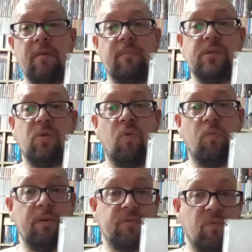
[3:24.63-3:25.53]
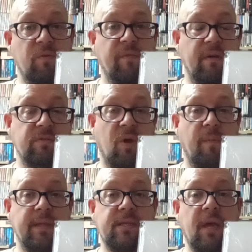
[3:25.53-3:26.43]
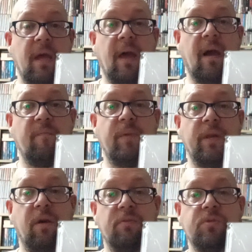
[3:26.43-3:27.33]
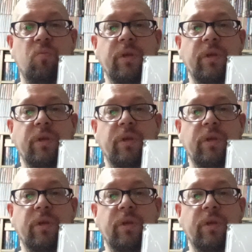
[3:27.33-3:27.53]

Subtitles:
means that almost all of those comments have been lost.